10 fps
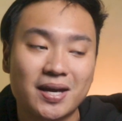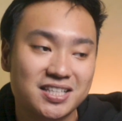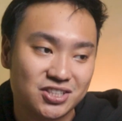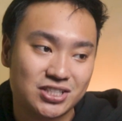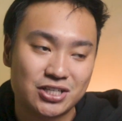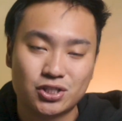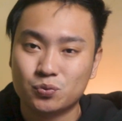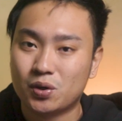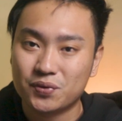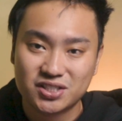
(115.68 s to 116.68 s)
amazing session
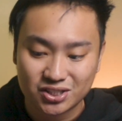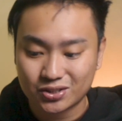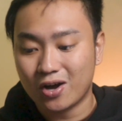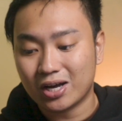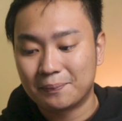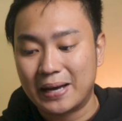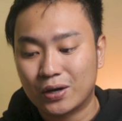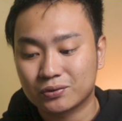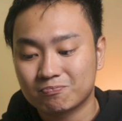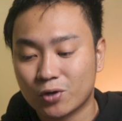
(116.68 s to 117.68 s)
where we just talk
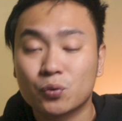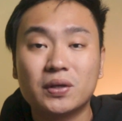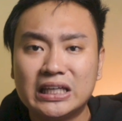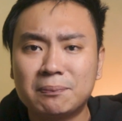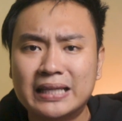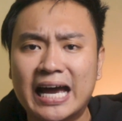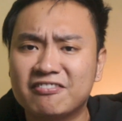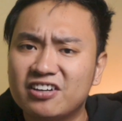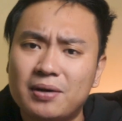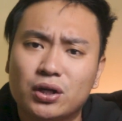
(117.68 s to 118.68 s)
about or we deep
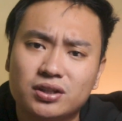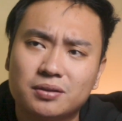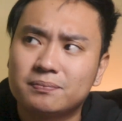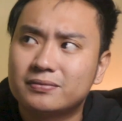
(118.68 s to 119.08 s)
dive about the